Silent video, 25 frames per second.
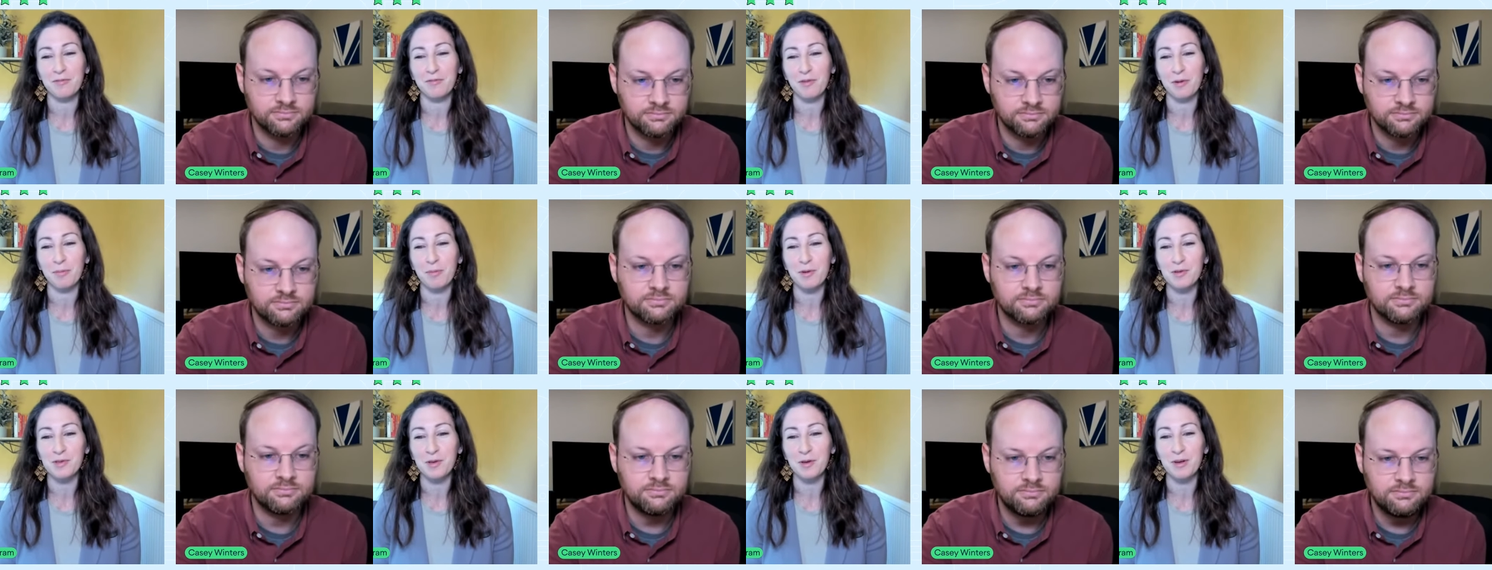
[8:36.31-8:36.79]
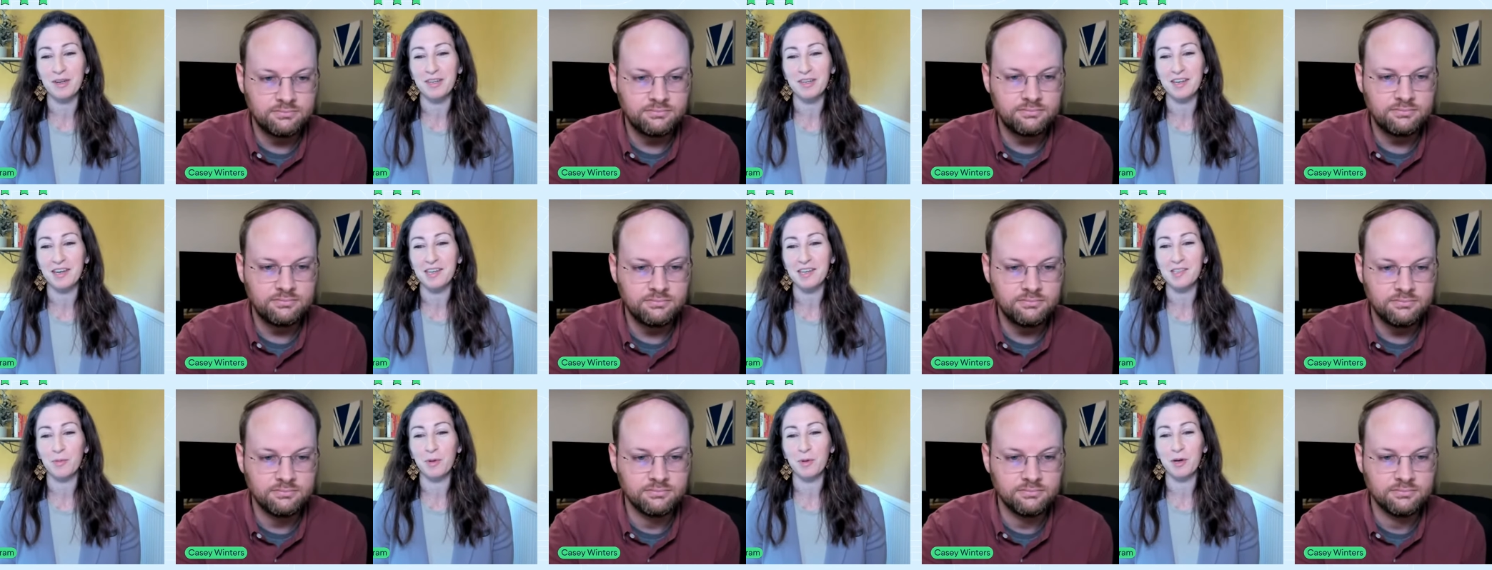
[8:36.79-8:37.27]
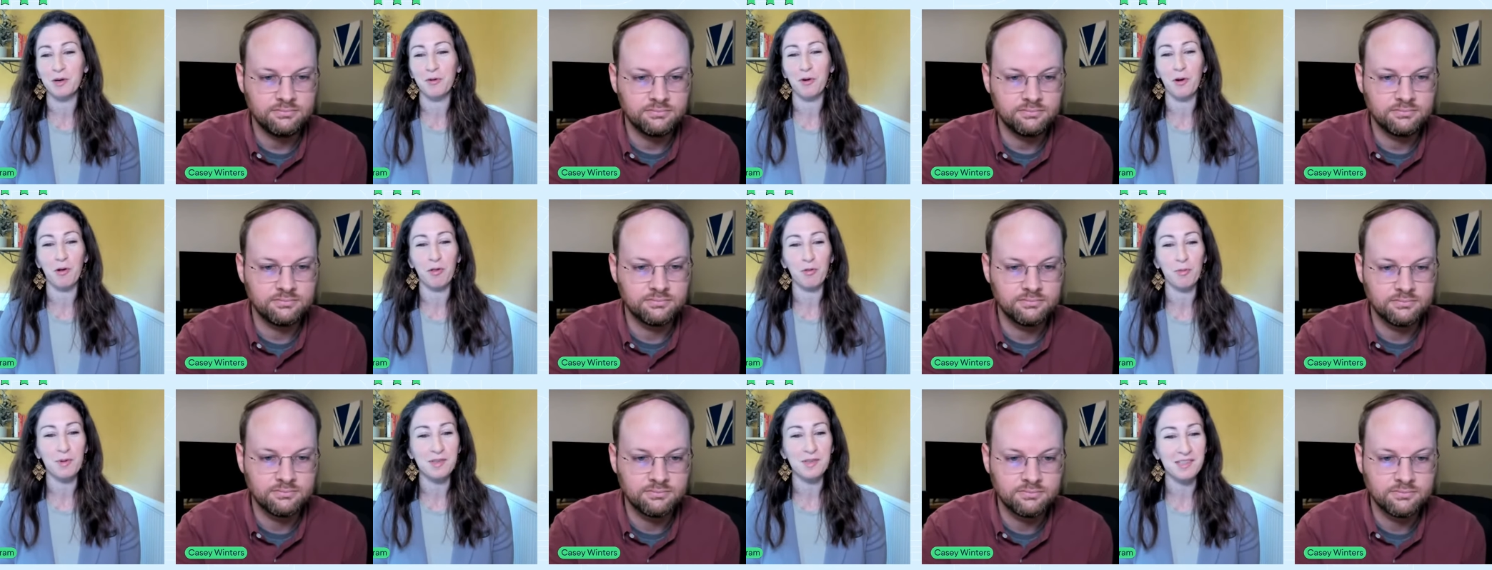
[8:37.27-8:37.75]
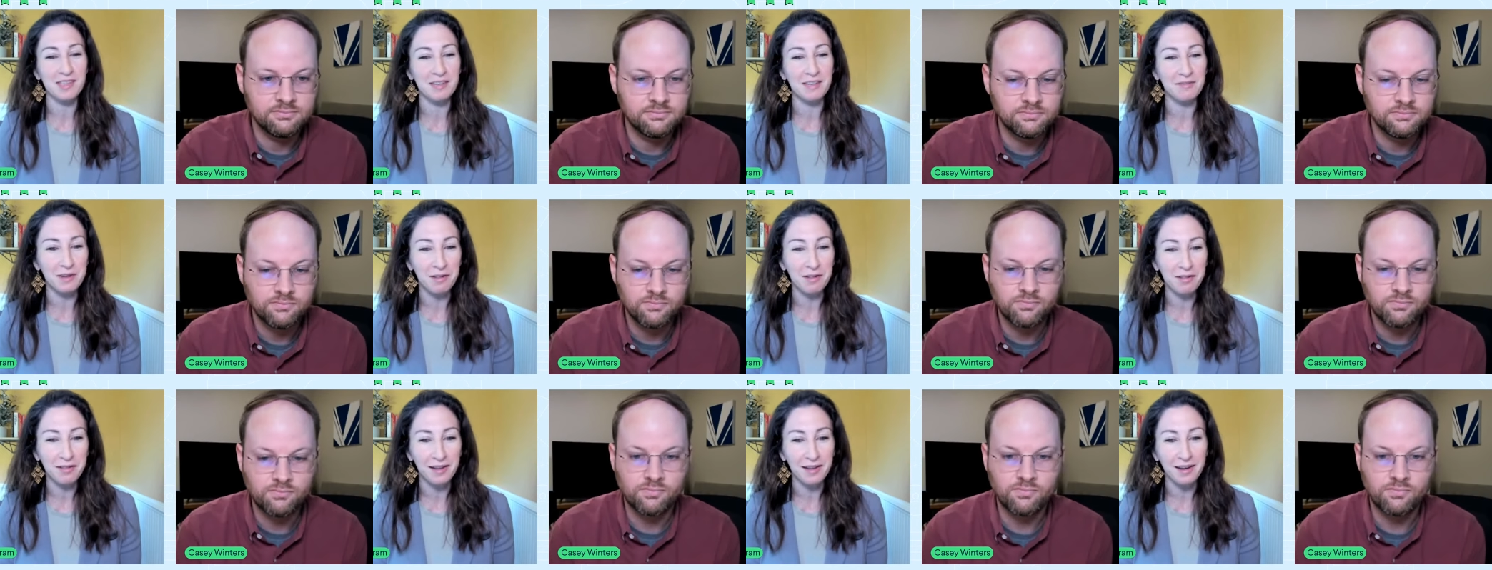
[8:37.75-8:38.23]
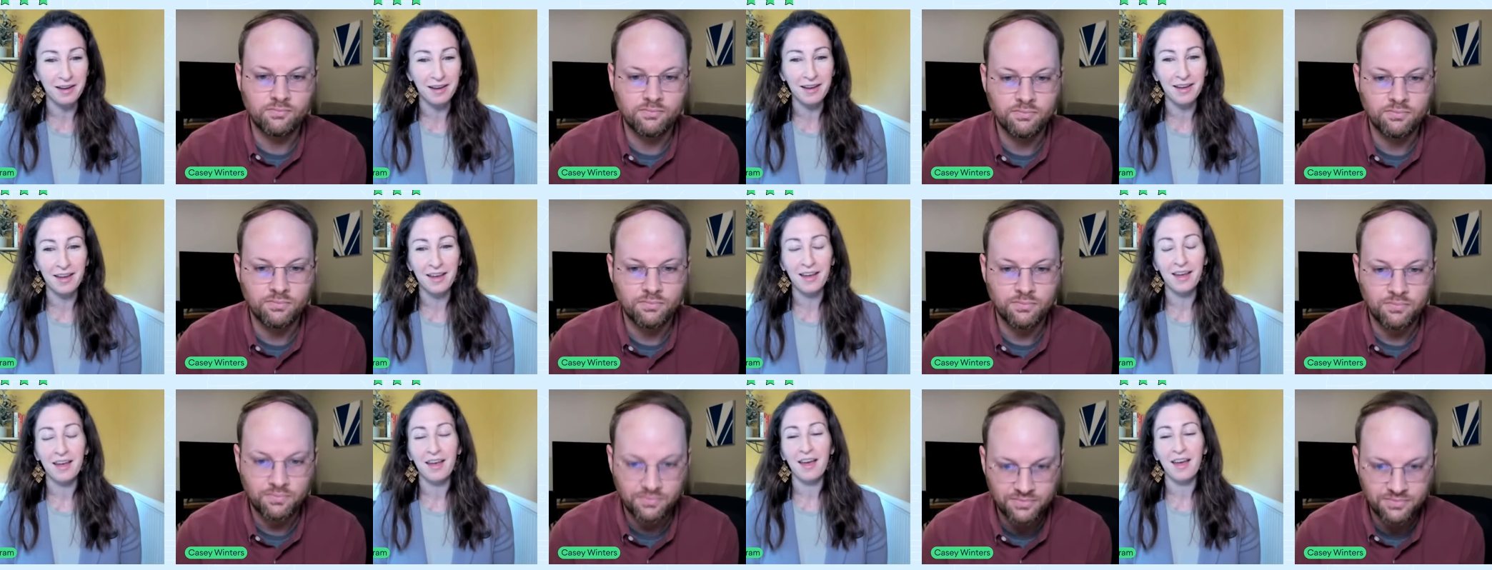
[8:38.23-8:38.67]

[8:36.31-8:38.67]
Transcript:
Speaker 1: from those early days when growth wasn't even a thing.